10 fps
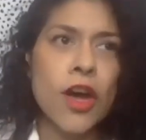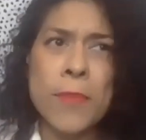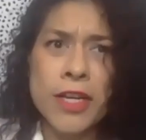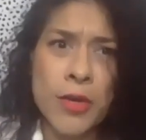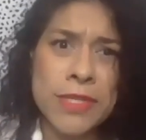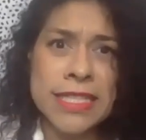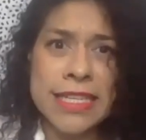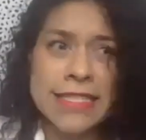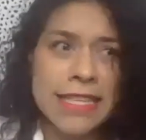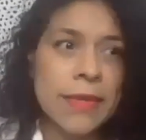Oh, but no one's
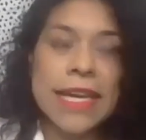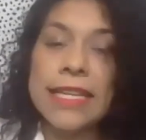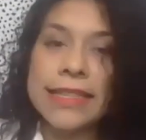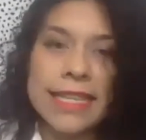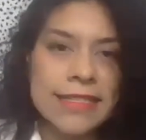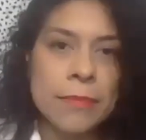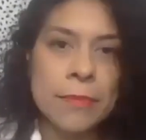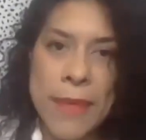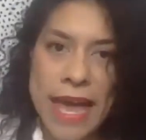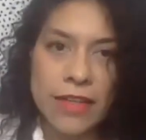going to see me. It
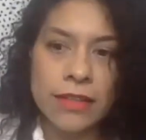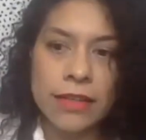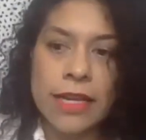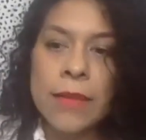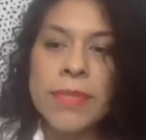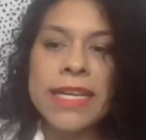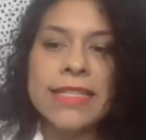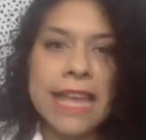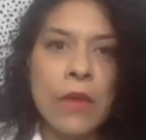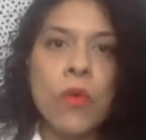doesn't matter,
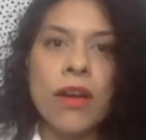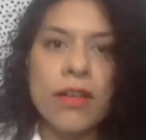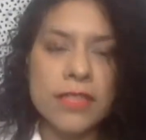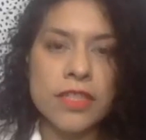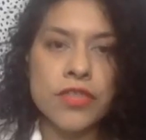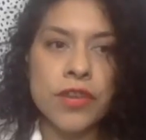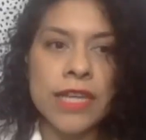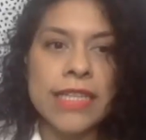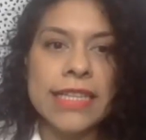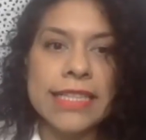because I want her to
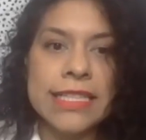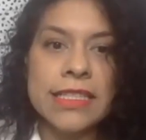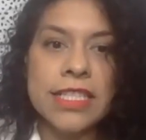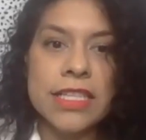train that this